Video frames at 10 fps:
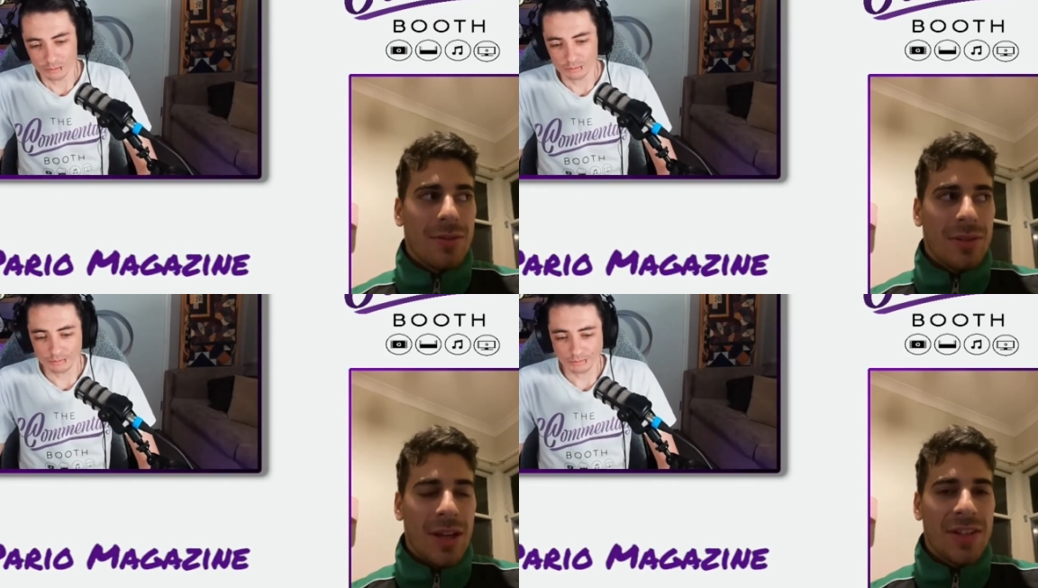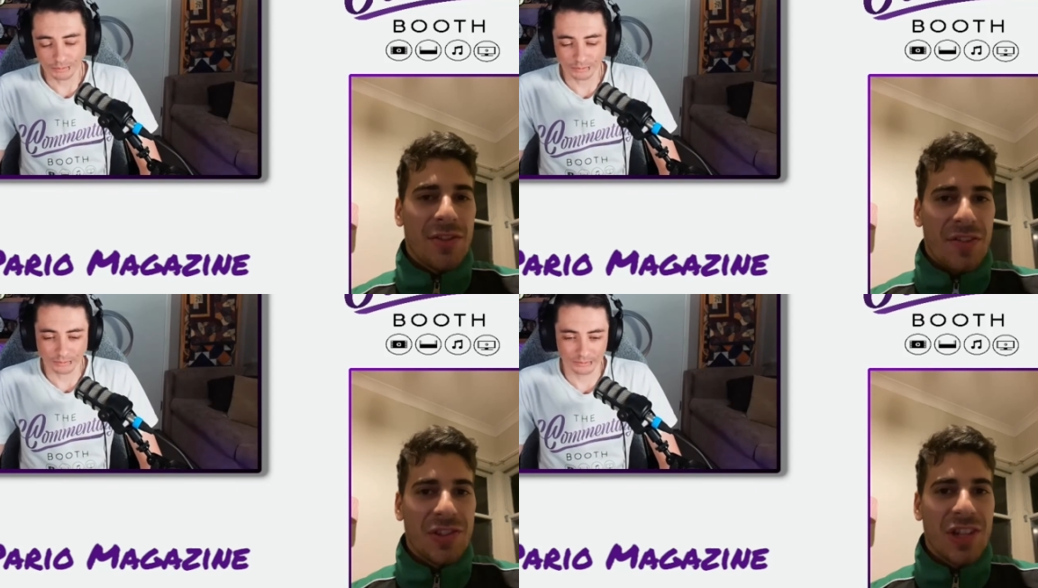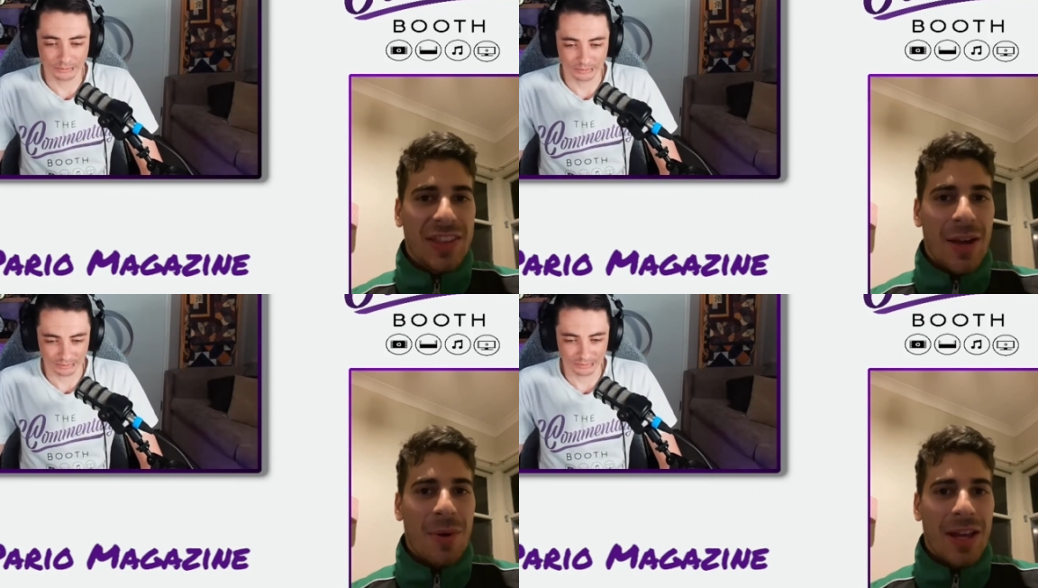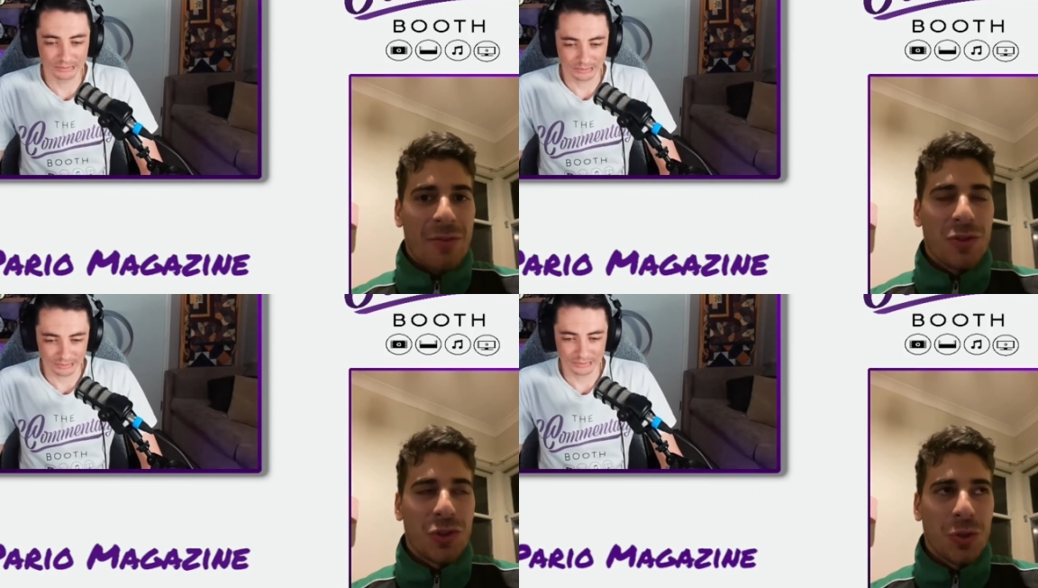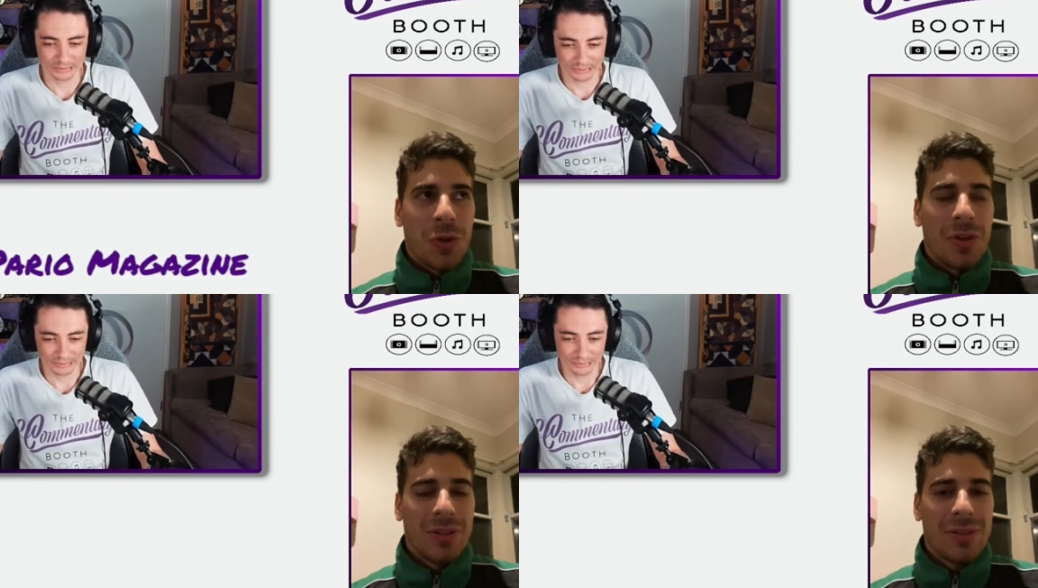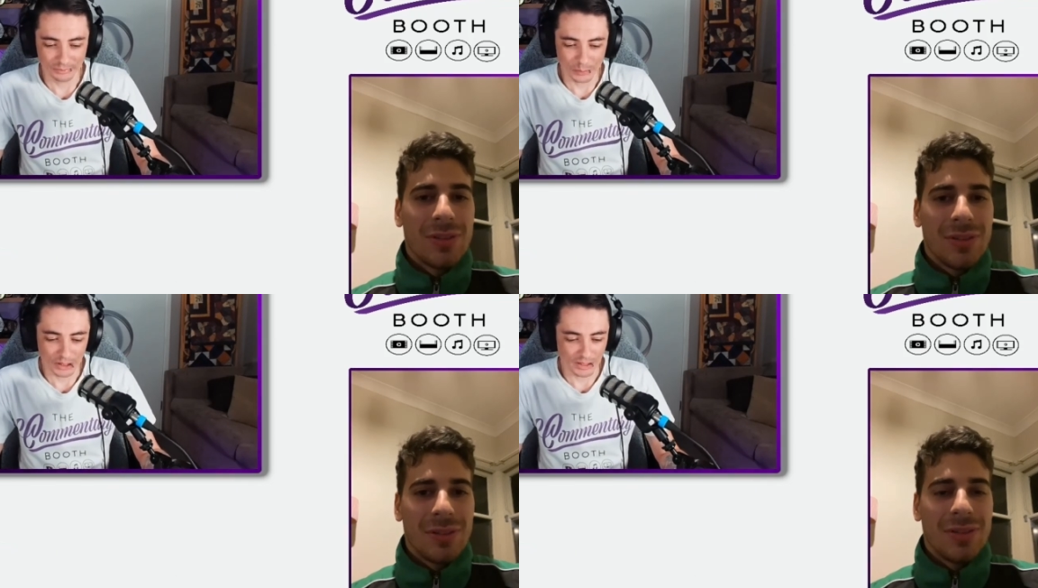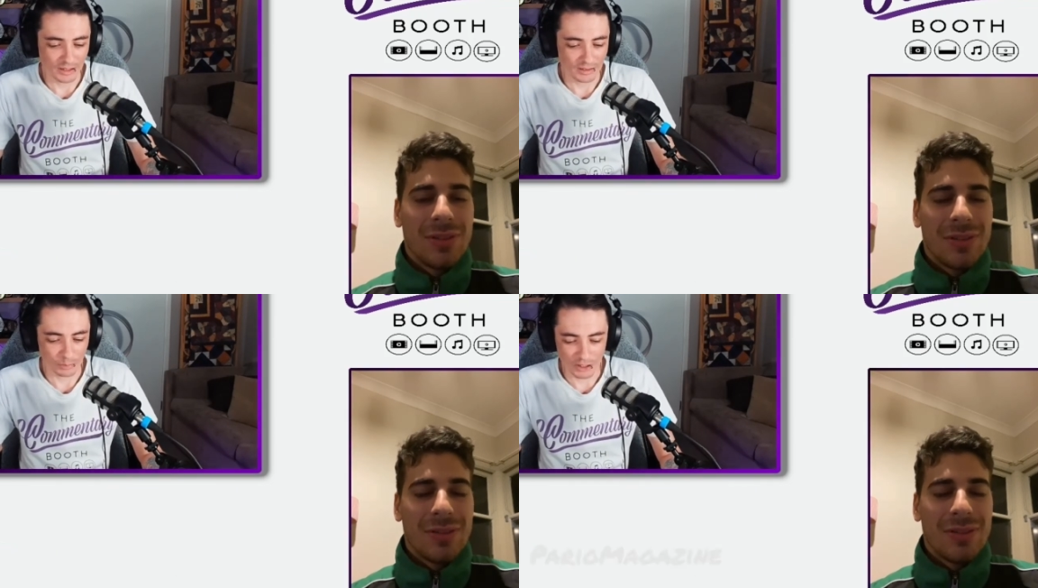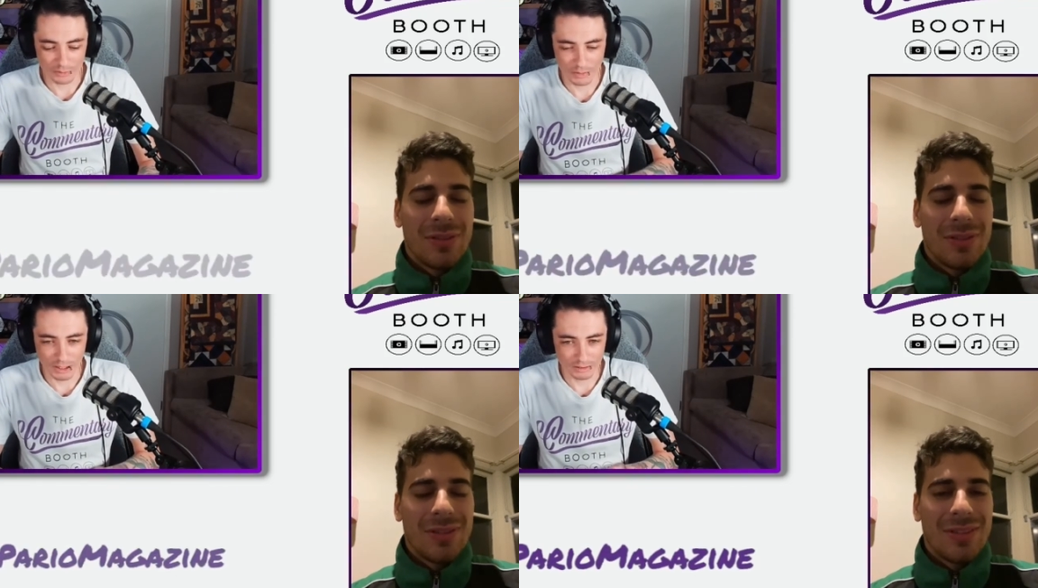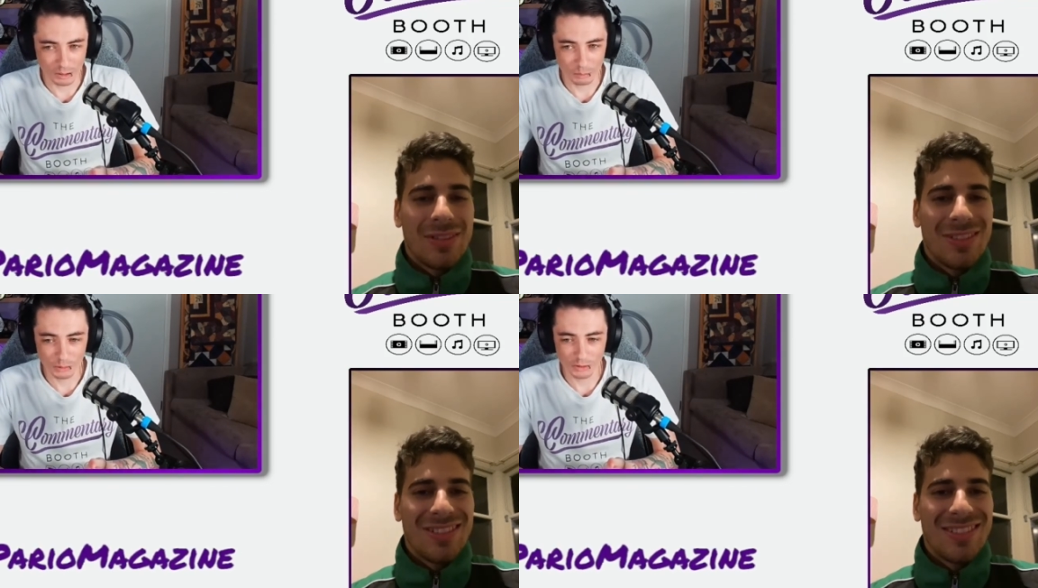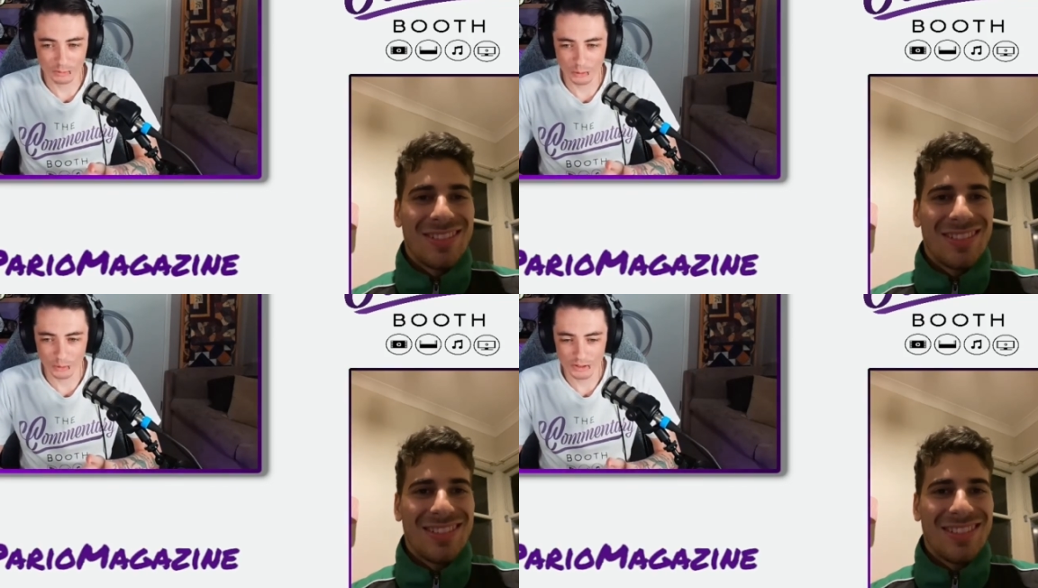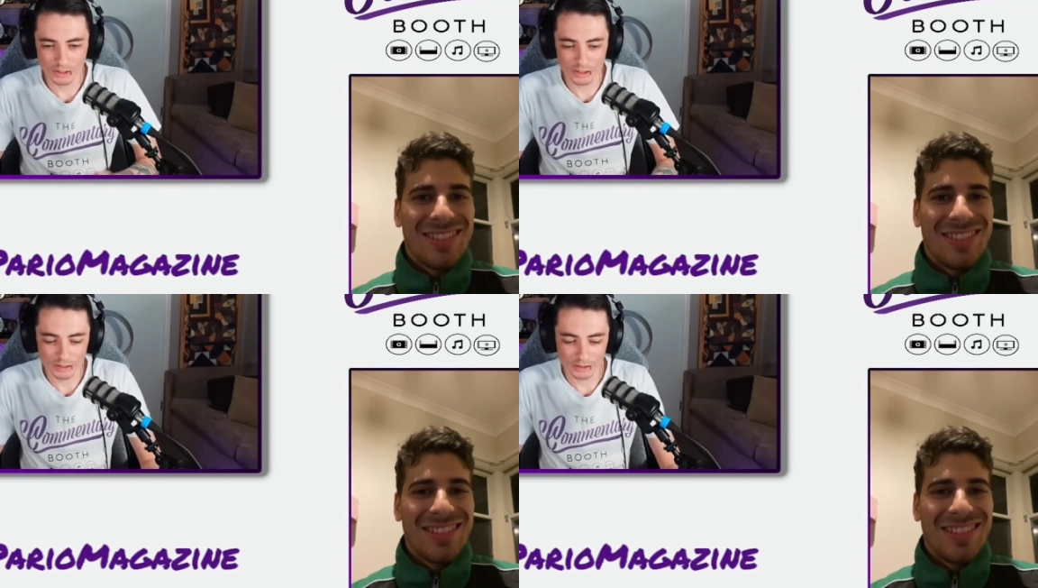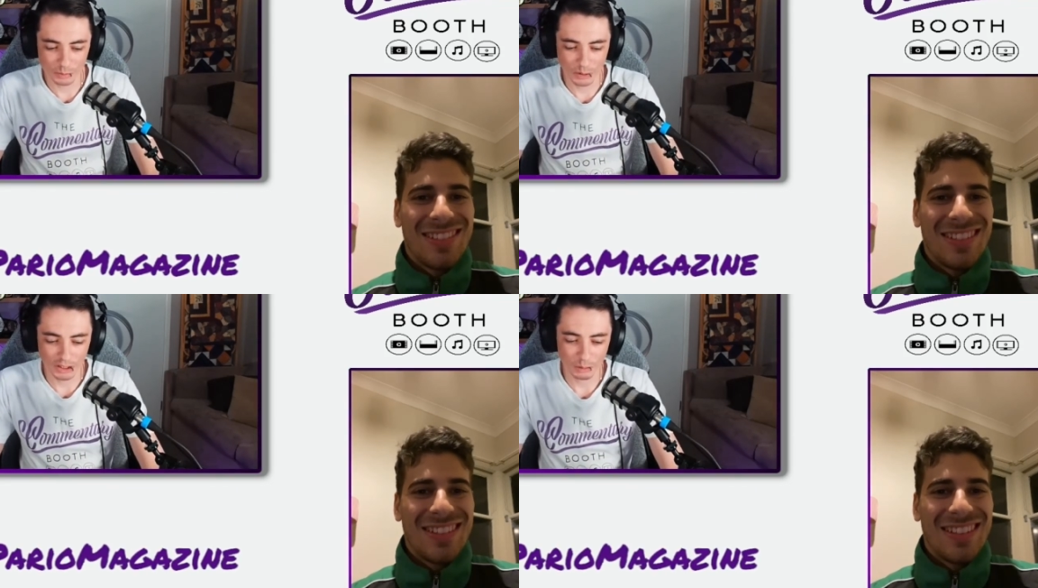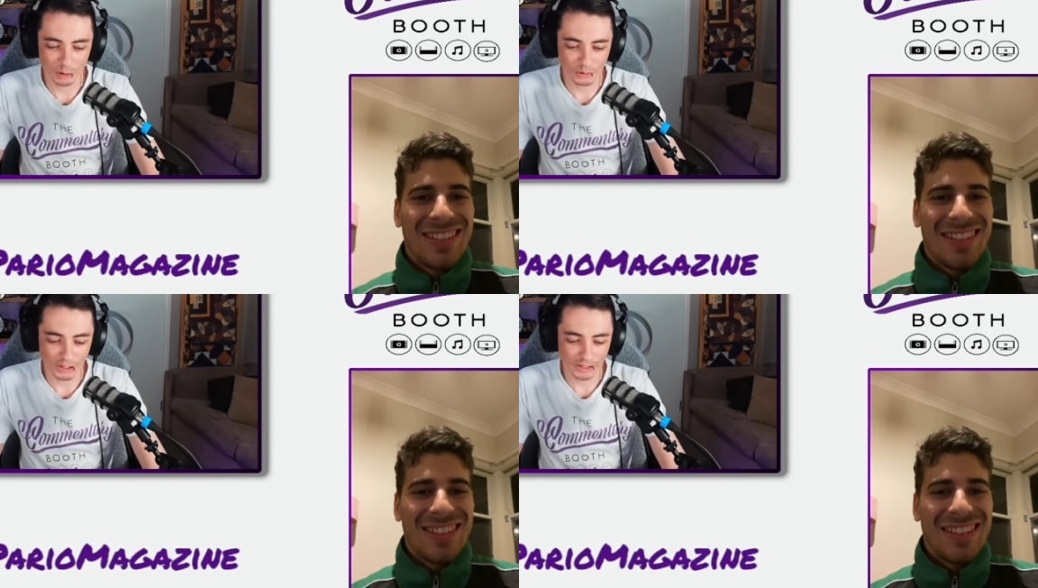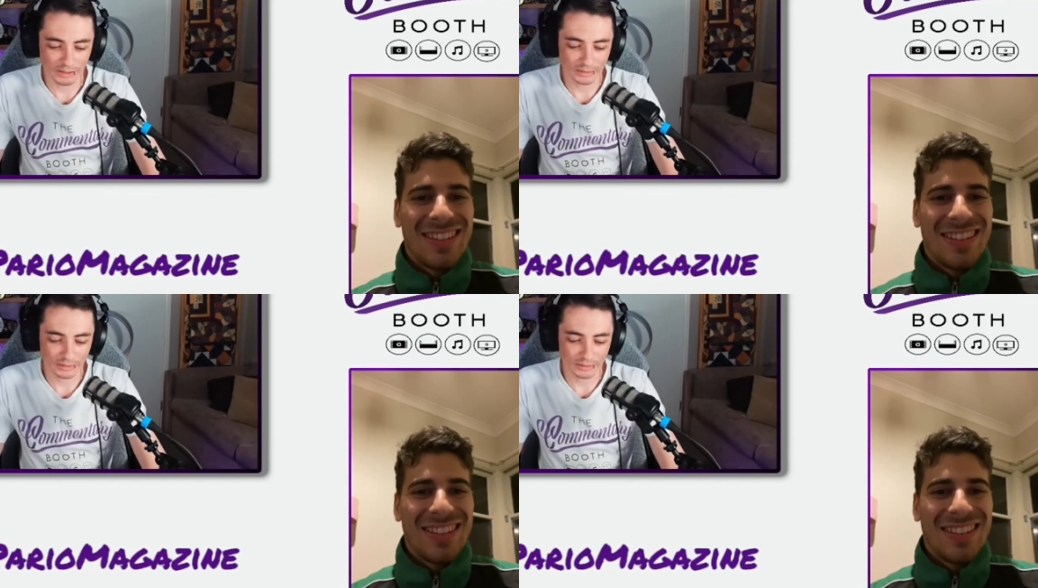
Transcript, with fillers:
Speaker 1: Yeah, I definitely have to check that one out for sure.
Speaker 2: But yeah, apart from that, I'm looking forward to this PWA